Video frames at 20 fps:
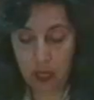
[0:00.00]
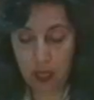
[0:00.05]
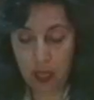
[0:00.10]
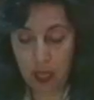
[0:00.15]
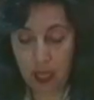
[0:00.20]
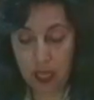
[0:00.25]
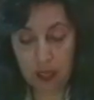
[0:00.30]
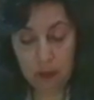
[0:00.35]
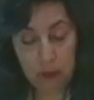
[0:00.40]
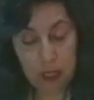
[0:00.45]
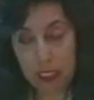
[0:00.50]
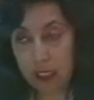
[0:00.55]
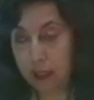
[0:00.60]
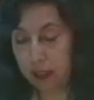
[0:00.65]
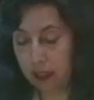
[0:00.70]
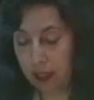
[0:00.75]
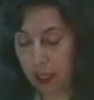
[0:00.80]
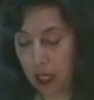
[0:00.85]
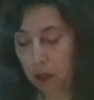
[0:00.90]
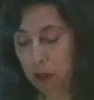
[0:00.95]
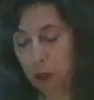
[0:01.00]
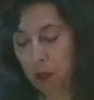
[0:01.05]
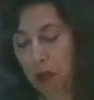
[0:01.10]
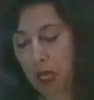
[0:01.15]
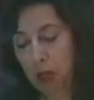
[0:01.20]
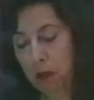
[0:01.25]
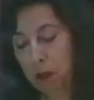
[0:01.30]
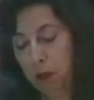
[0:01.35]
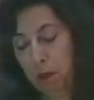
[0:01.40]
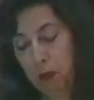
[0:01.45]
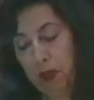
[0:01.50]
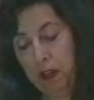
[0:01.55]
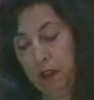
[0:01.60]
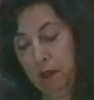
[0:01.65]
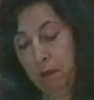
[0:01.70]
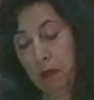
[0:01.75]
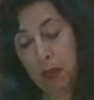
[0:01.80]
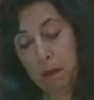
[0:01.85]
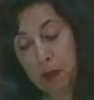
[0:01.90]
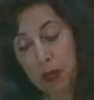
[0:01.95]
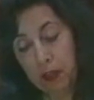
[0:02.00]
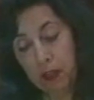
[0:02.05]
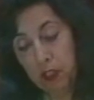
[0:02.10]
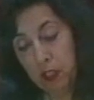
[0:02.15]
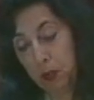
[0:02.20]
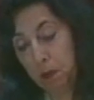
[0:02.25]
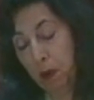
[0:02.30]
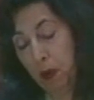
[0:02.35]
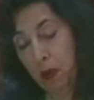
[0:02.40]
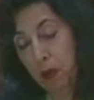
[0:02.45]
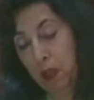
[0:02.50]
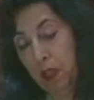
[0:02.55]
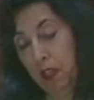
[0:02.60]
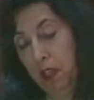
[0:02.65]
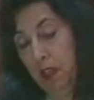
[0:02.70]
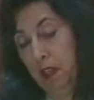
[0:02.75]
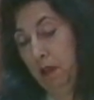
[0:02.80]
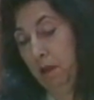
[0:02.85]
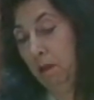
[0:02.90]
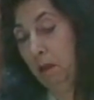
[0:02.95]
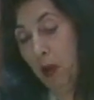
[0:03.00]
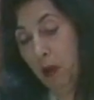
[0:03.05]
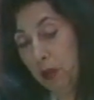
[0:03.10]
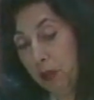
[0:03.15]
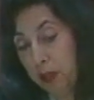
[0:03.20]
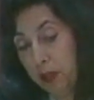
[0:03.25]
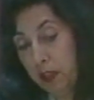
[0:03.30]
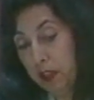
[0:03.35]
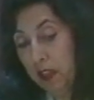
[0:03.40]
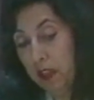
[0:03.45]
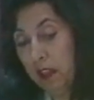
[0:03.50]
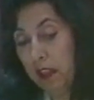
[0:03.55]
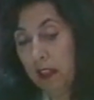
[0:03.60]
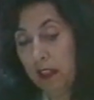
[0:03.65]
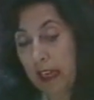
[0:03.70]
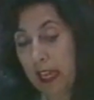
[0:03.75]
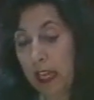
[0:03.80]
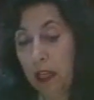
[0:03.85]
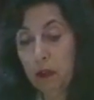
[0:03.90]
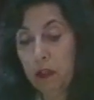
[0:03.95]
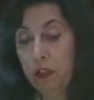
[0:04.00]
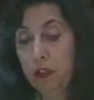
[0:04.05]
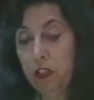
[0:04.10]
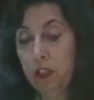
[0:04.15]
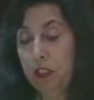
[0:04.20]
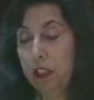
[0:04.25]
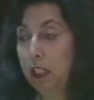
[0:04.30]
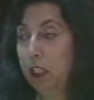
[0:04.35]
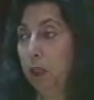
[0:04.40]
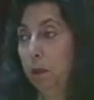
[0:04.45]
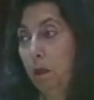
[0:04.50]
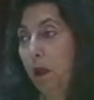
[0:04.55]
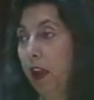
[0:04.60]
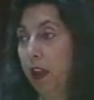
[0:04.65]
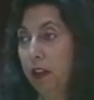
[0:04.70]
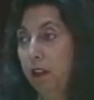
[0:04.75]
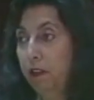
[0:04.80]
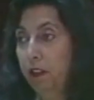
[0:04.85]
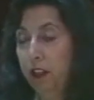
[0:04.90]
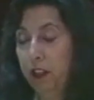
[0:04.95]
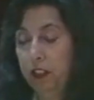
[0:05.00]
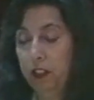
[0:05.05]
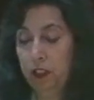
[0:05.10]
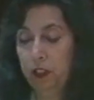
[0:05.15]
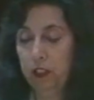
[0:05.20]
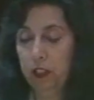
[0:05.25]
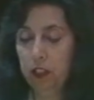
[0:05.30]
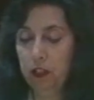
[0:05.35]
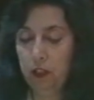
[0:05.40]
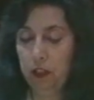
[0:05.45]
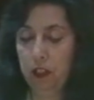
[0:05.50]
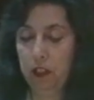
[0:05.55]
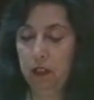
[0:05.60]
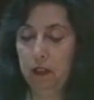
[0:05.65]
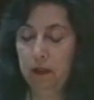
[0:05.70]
and many times my parents spoke both languages in spite of their decision.